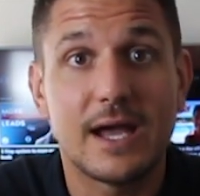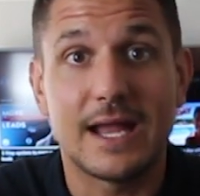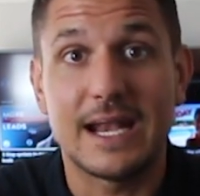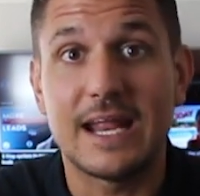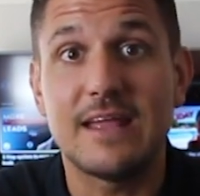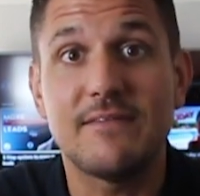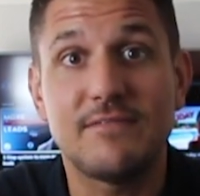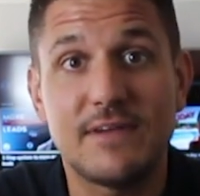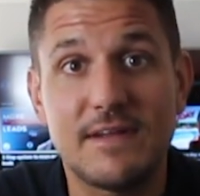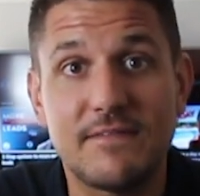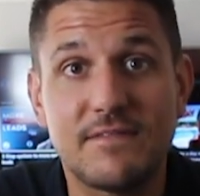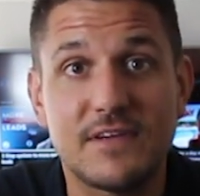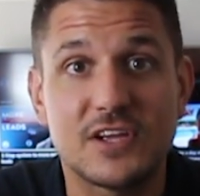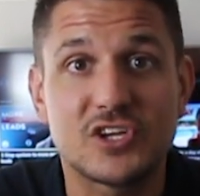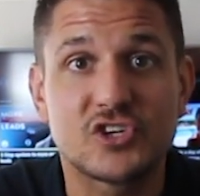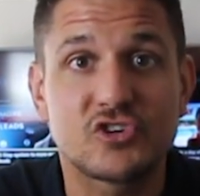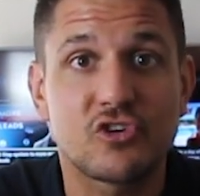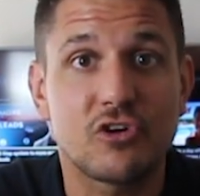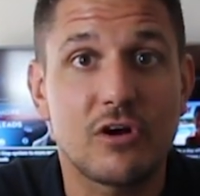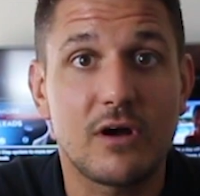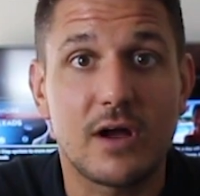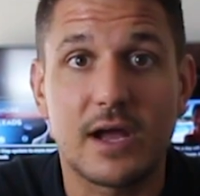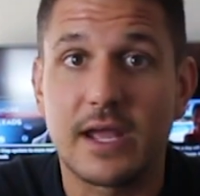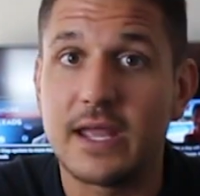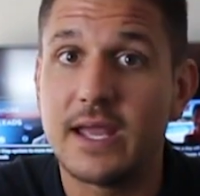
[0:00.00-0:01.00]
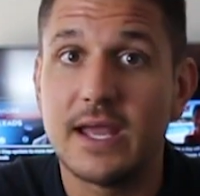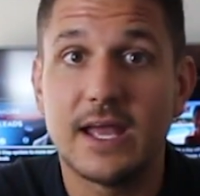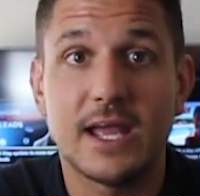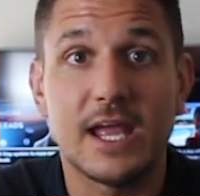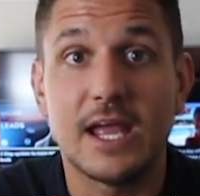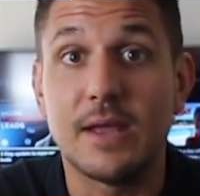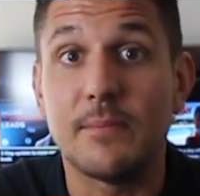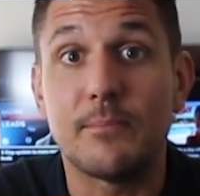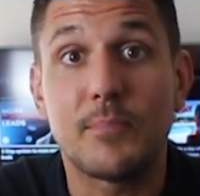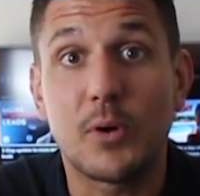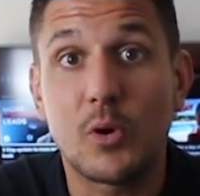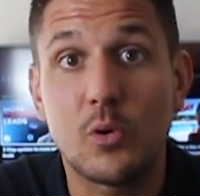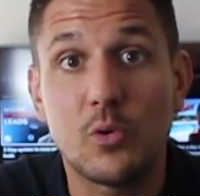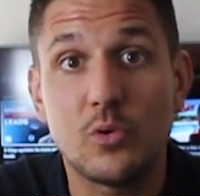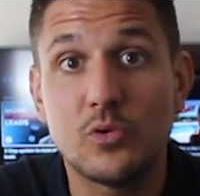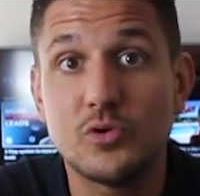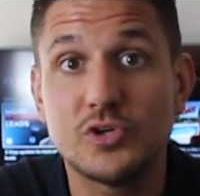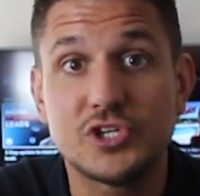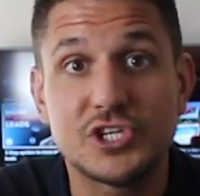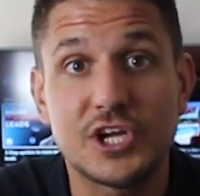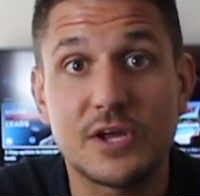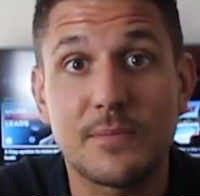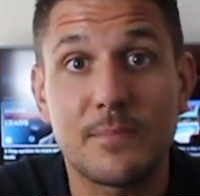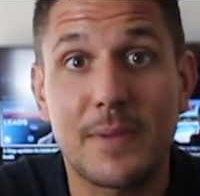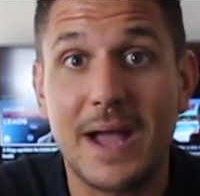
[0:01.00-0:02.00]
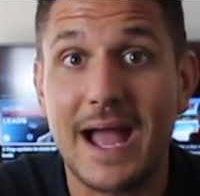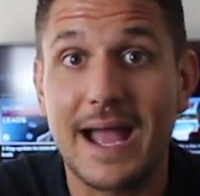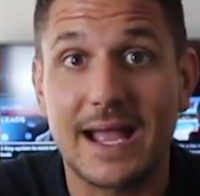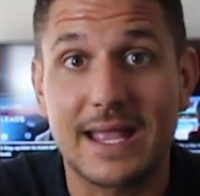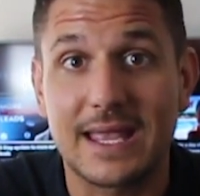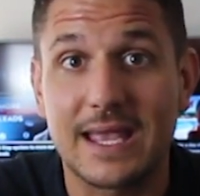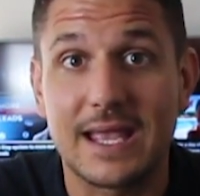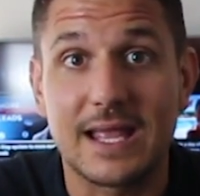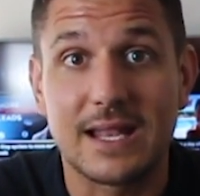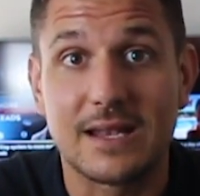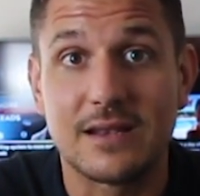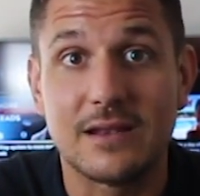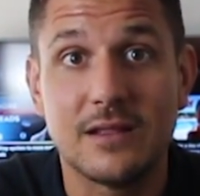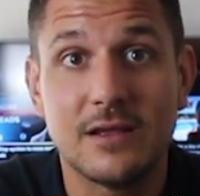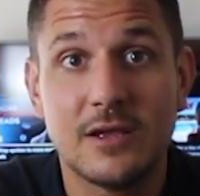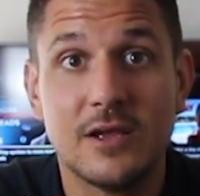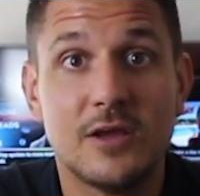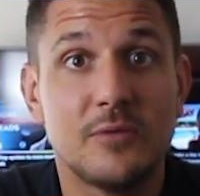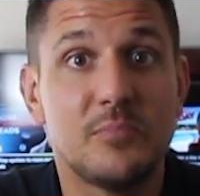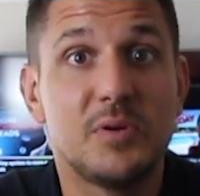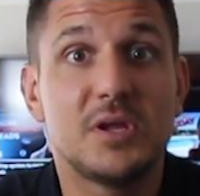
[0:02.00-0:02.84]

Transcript: And even if you try, it pulls you back in